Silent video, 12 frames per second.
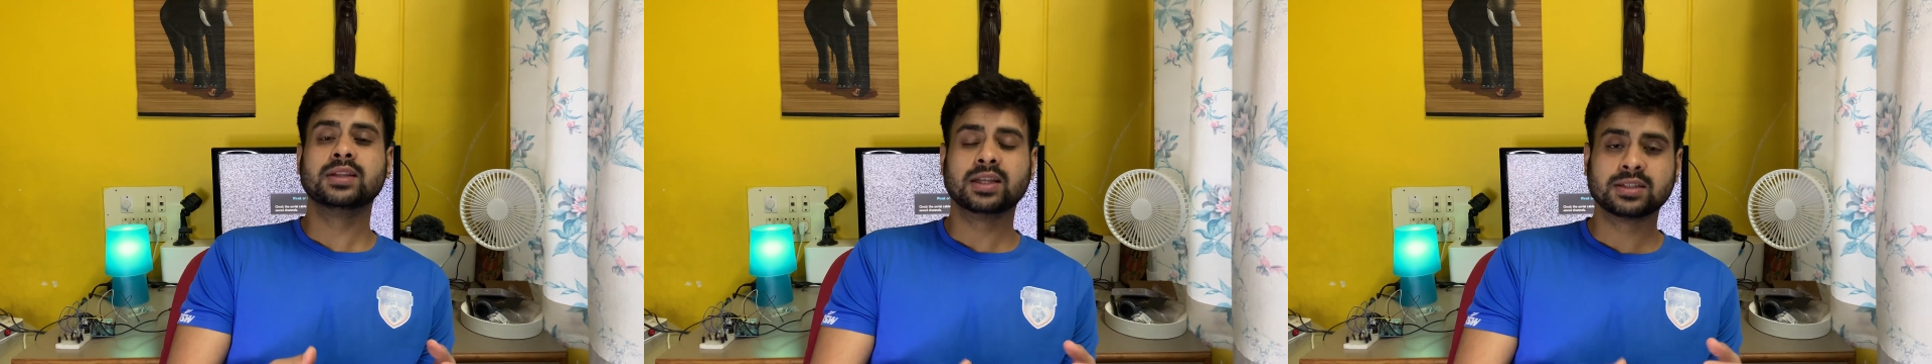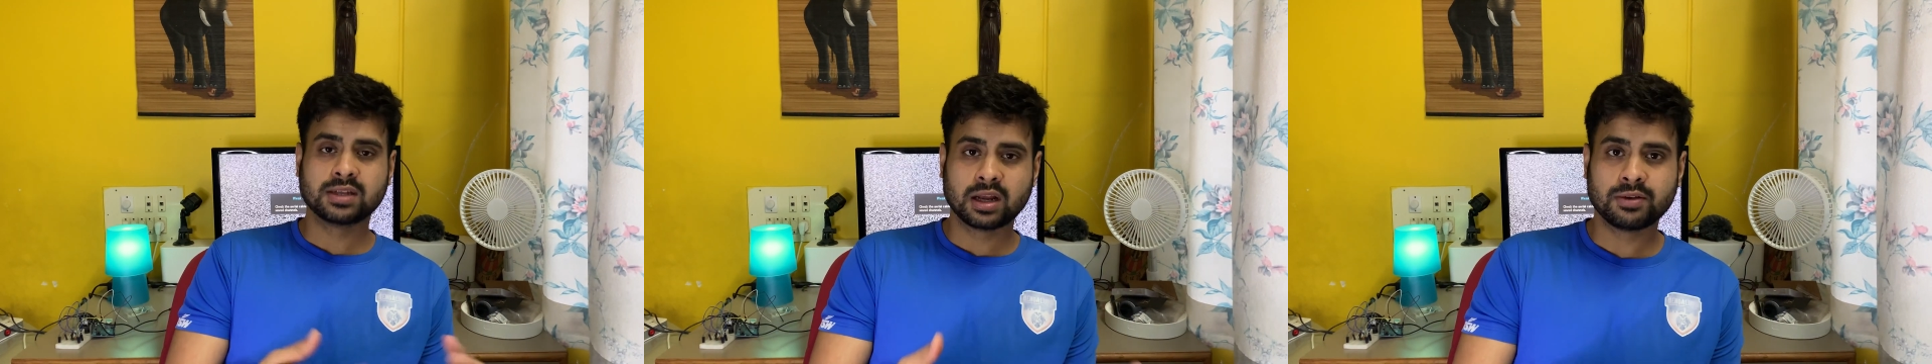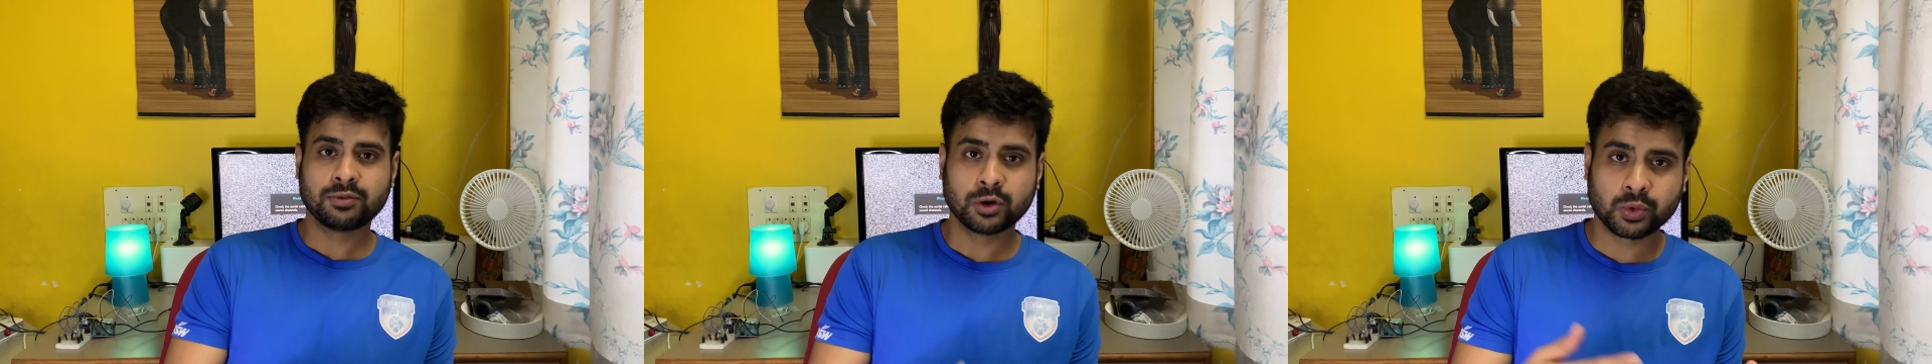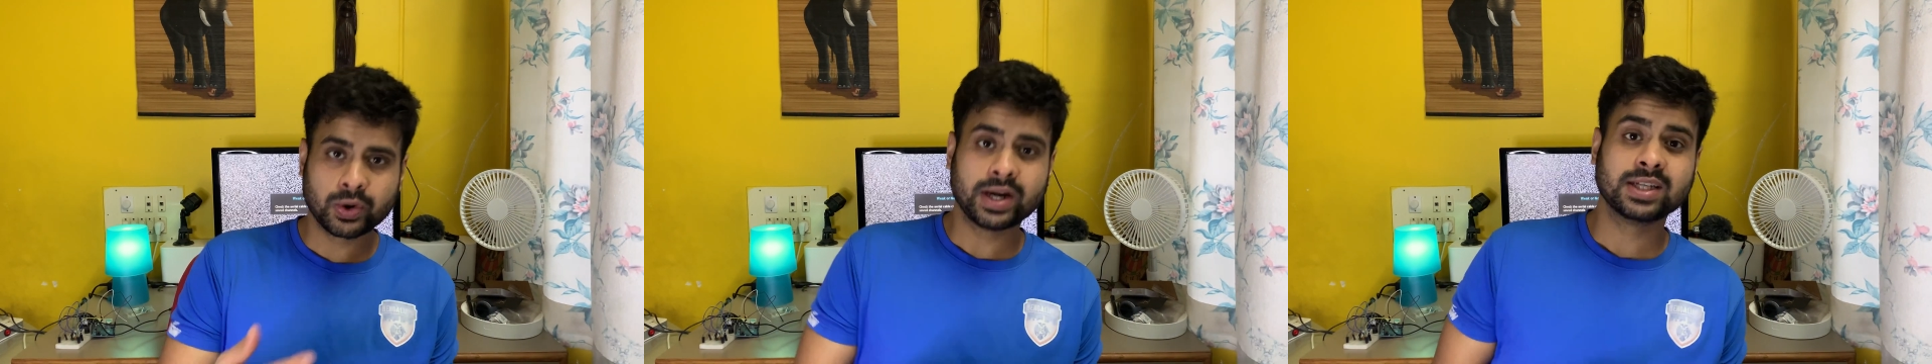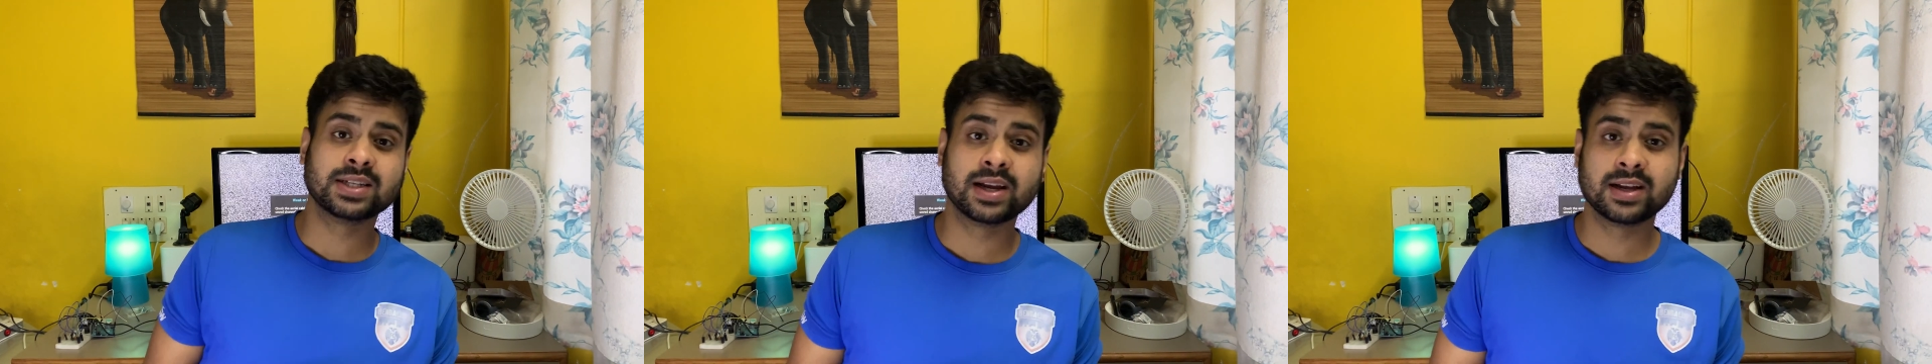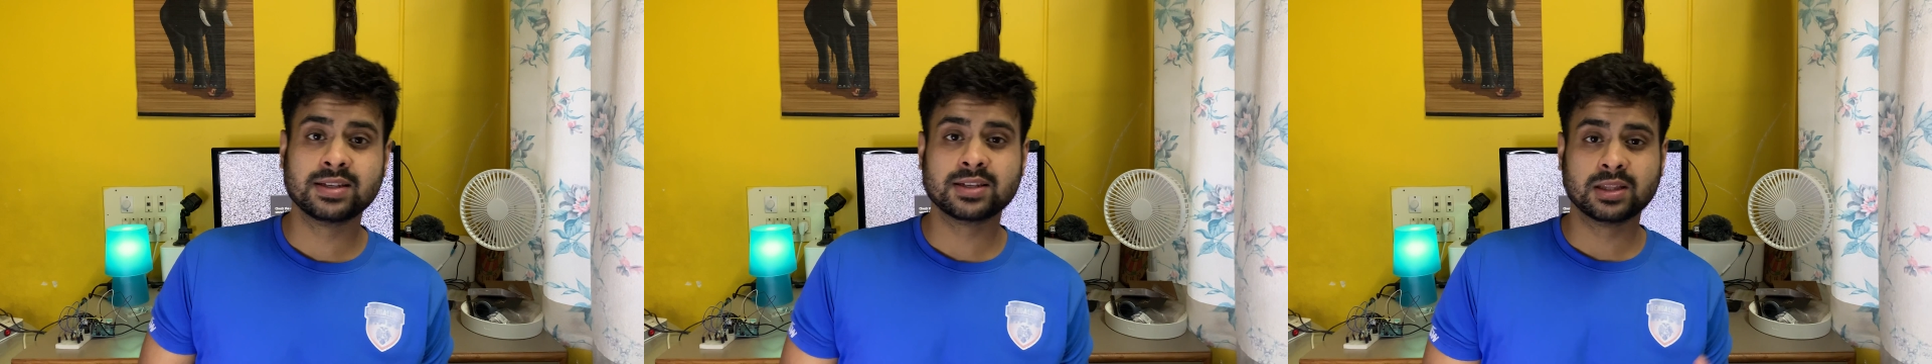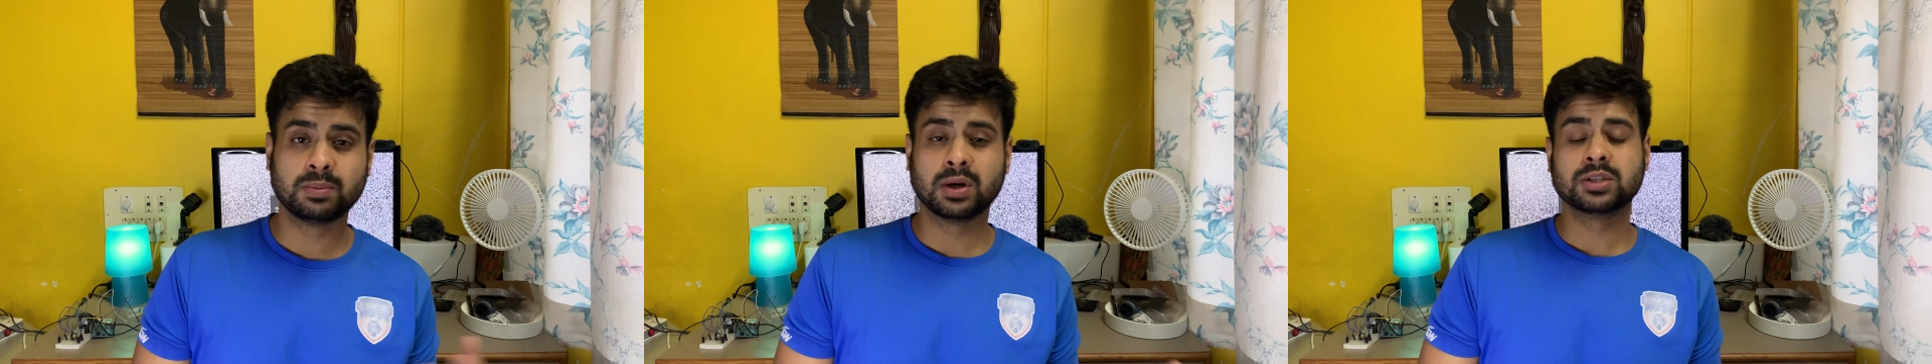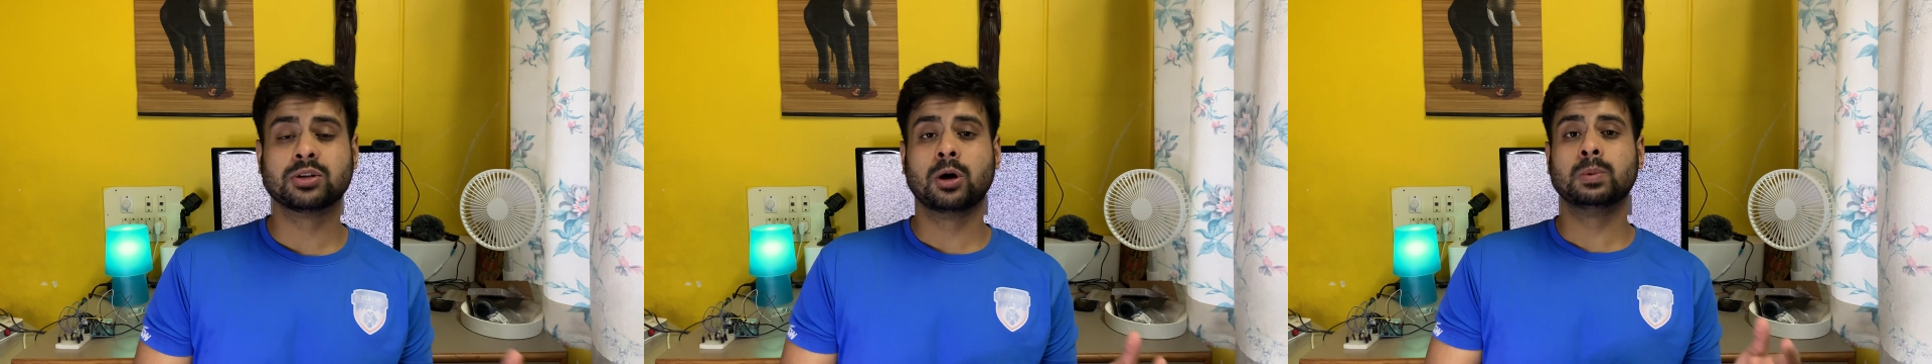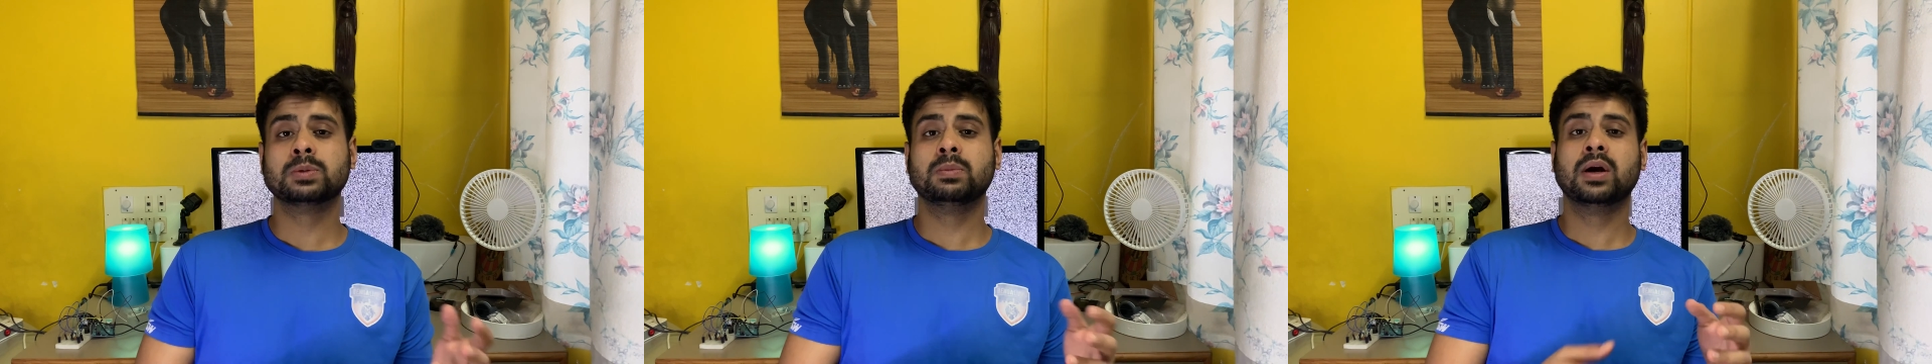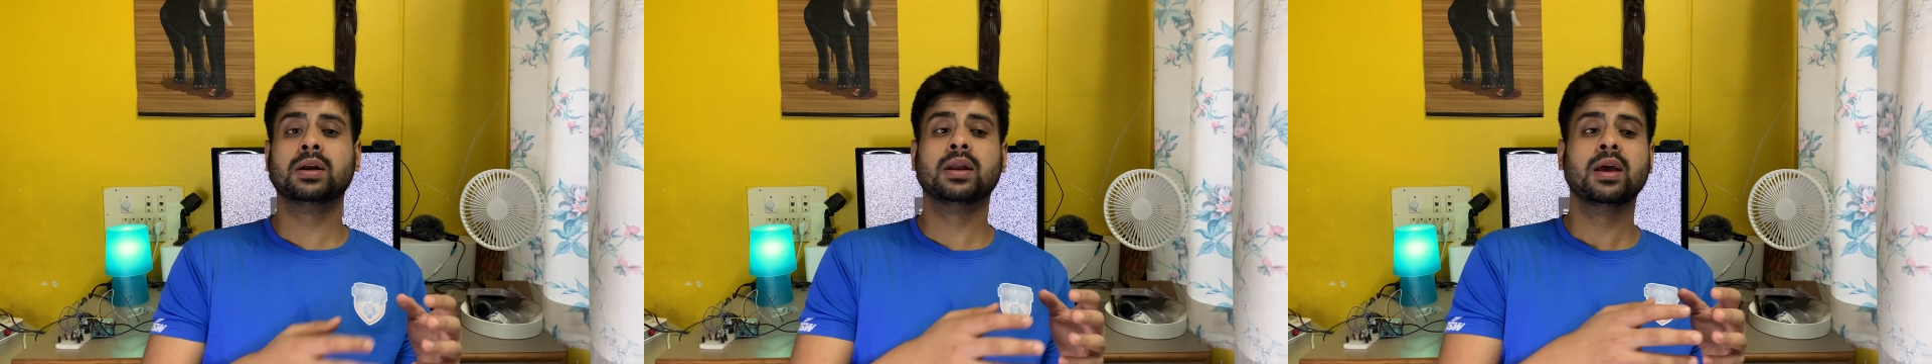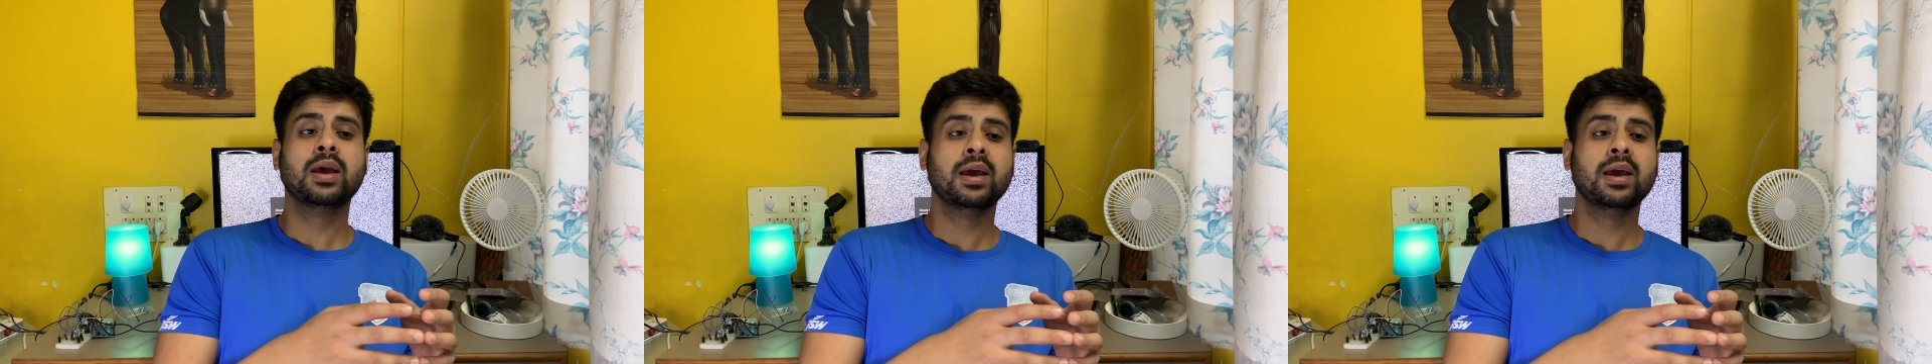that's done for 20 seconds at the bus stops, but